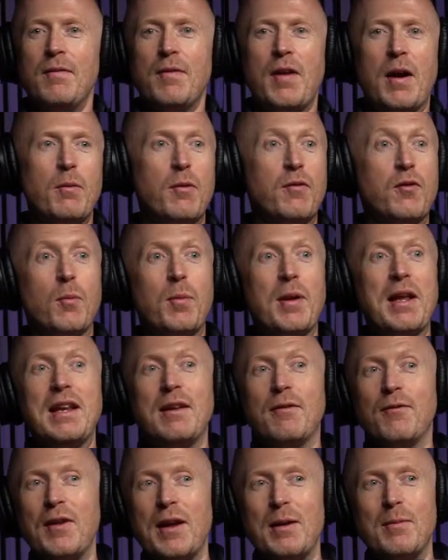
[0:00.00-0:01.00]
And we've completely
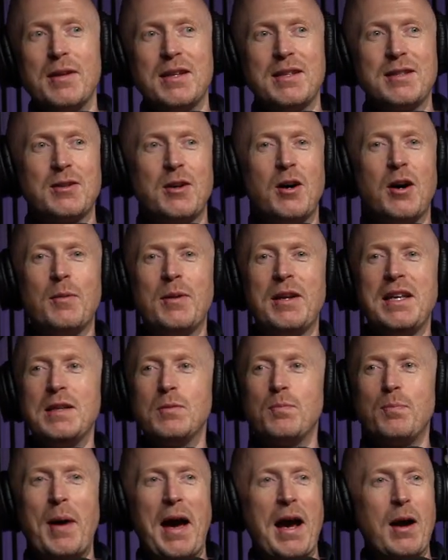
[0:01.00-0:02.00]
flipped this time, and he's
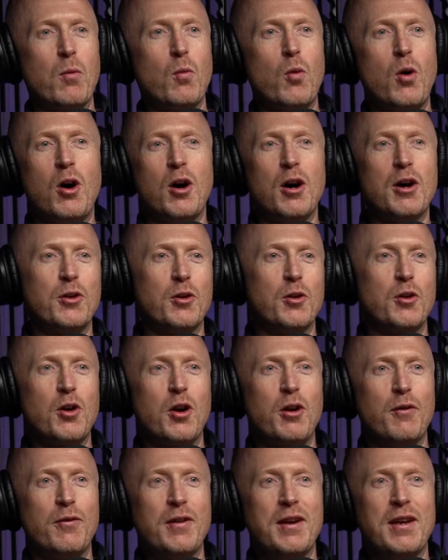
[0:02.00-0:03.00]
back wired on
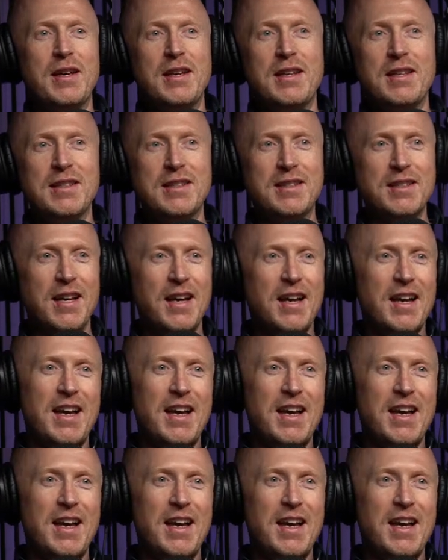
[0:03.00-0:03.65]
coffees.